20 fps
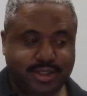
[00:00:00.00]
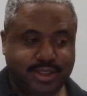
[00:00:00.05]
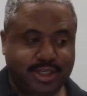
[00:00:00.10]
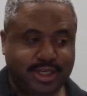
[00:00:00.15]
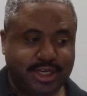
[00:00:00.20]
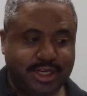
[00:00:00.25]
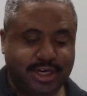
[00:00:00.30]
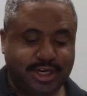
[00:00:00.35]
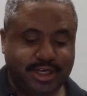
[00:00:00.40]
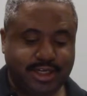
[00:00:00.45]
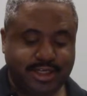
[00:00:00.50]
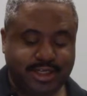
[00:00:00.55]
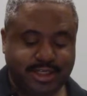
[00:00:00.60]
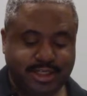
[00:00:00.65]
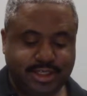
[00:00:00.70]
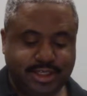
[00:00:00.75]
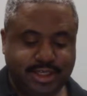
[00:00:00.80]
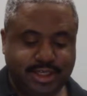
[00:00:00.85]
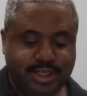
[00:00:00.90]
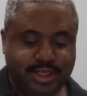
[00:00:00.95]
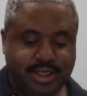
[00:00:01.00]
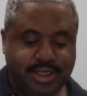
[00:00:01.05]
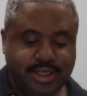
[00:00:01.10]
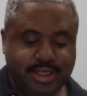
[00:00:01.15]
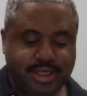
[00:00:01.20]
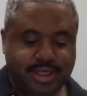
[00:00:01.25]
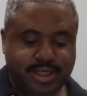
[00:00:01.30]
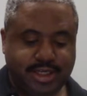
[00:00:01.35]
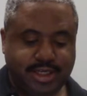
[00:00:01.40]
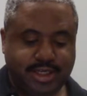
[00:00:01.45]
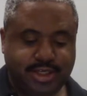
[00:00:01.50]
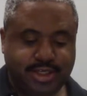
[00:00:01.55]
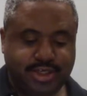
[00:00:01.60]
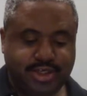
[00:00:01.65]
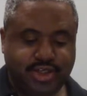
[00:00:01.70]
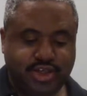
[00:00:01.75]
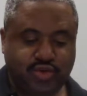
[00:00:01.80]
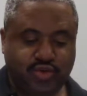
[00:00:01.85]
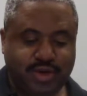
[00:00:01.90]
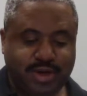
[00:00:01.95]
it's a lot of
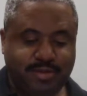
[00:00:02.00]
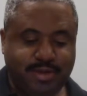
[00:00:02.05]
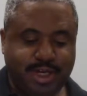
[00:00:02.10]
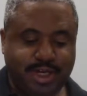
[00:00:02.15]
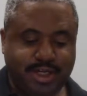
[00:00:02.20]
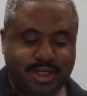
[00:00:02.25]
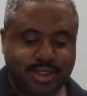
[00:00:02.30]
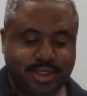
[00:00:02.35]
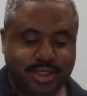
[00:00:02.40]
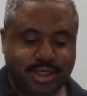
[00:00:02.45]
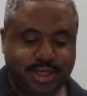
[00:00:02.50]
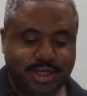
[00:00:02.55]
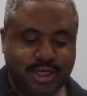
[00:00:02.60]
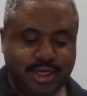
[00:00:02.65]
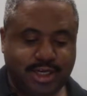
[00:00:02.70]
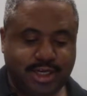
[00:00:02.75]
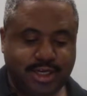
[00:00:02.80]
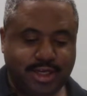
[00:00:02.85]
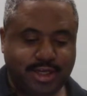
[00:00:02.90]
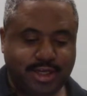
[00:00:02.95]
cherubic study.